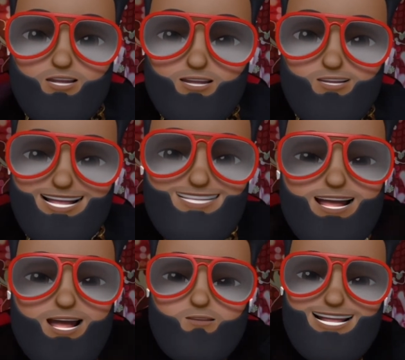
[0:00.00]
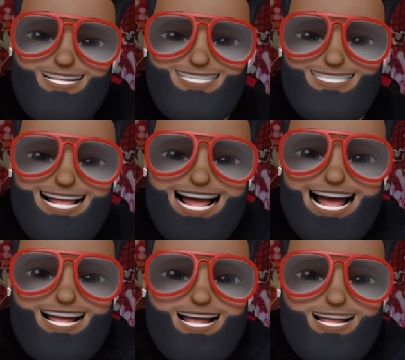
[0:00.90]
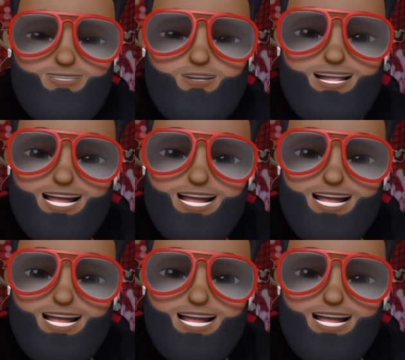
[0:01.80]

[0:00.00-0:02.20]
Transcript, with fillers: That's why I want to understand how the hell,